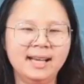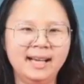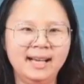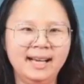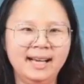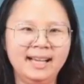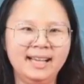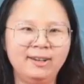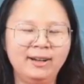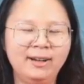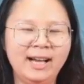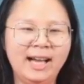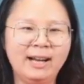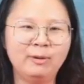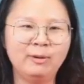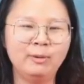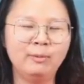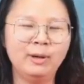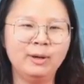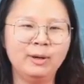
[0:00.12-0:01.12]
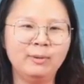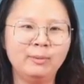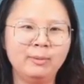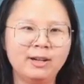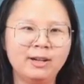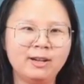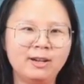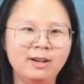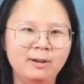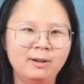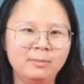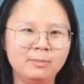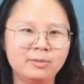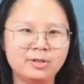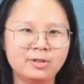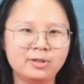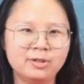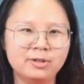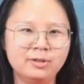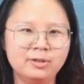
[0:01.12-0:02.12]
Hello everyone, welcome
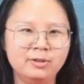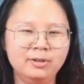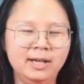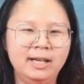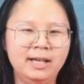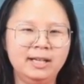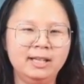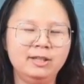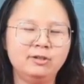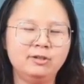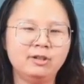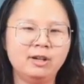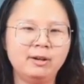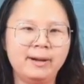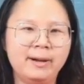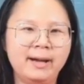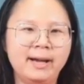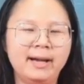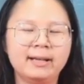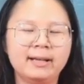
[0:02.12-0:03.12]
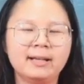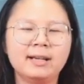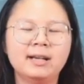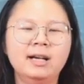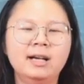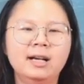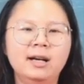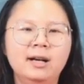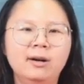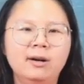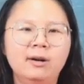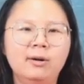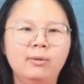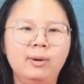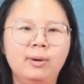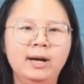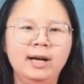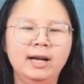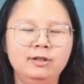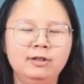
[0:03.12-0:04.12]
to Honey Bag uh,
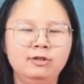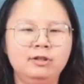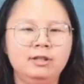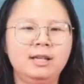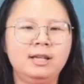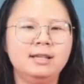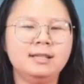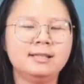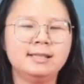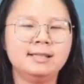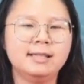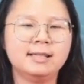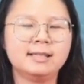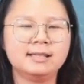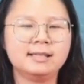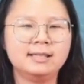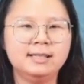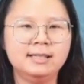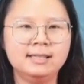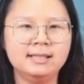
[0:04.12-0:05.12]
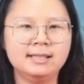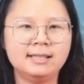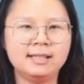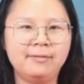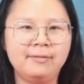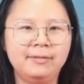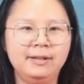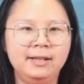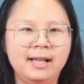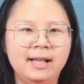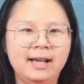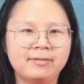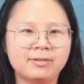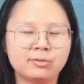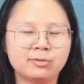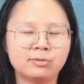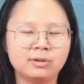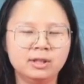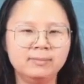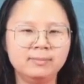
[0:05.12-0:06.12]
167 live
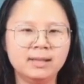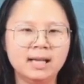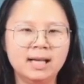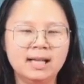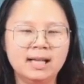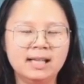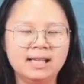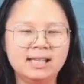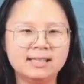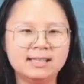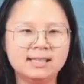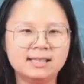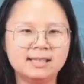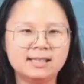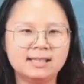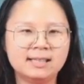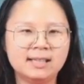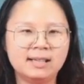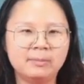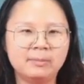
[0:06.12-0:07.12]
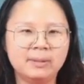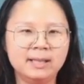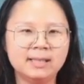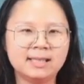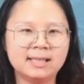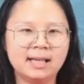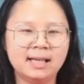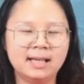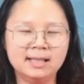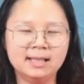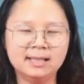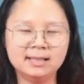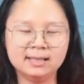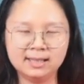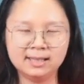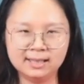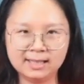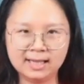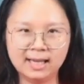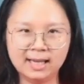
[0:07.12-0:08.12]
stream. This is Amanda.
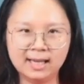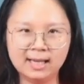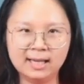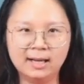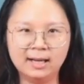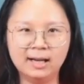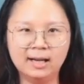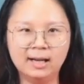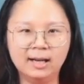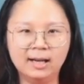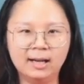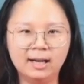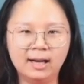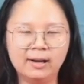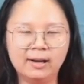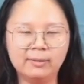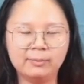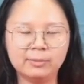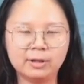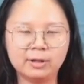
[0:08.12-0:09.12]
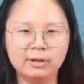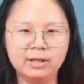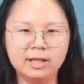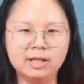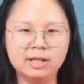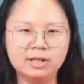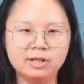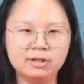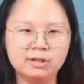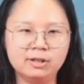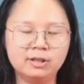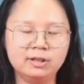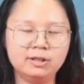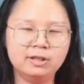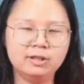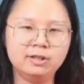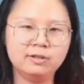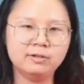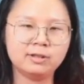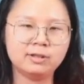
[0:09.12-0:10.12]
Today uh, I'm going to
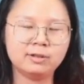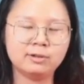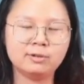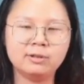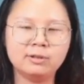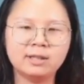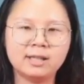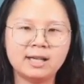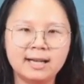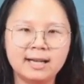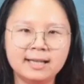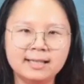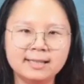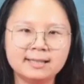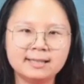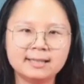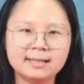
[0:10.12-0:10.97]
introduce you guys